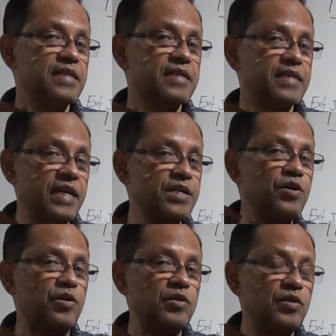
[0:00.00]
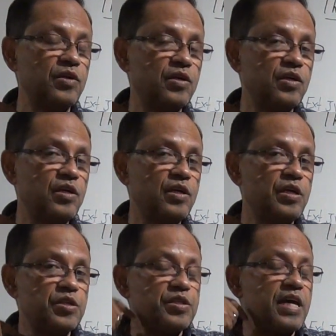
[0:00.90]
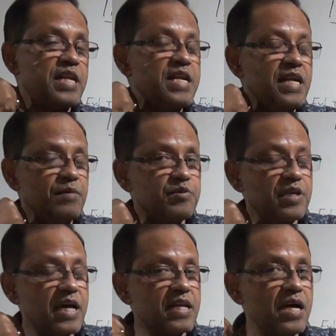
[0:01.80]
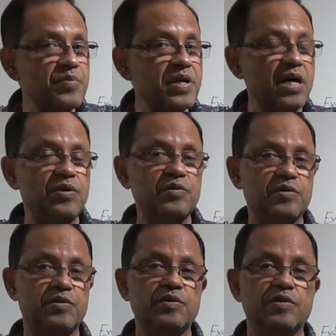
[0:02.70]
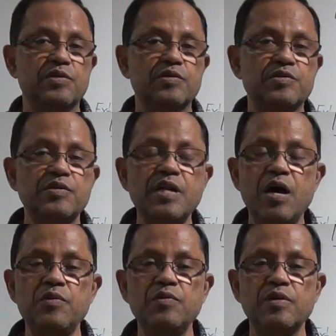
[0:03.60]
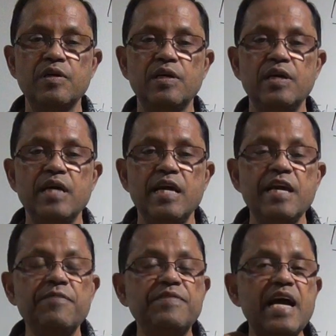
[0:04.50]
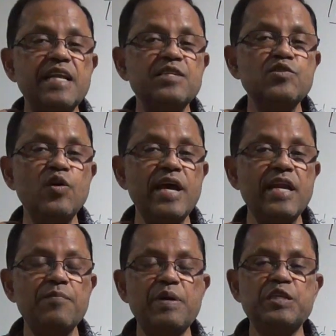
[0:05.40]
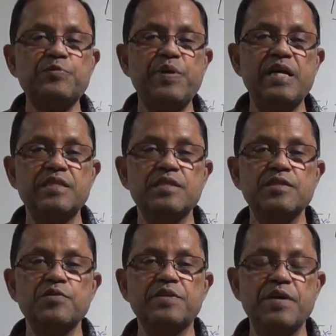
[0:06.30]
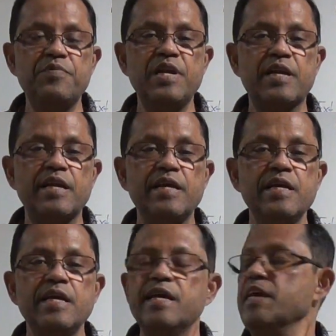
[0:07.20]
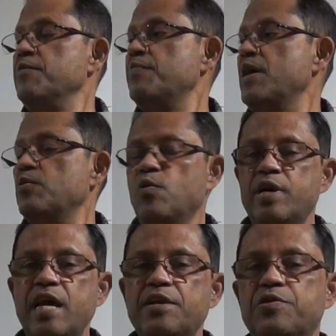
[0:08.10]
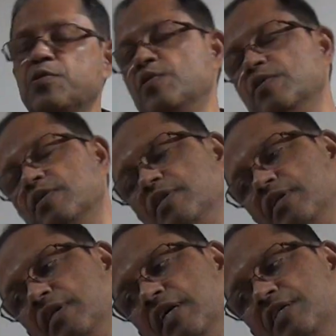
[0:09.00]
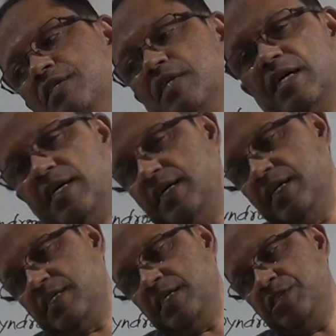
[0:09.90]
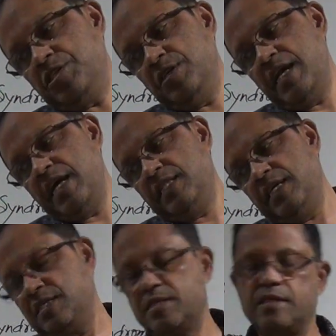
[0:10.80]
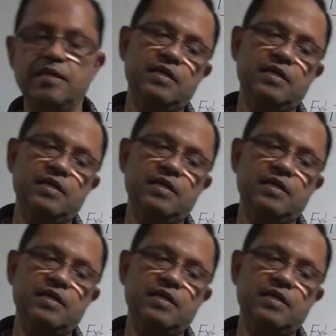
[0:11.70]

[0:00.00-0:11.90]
tendon, the nerves are coming out. So now if there is no enough space, so definitely when I do extension like this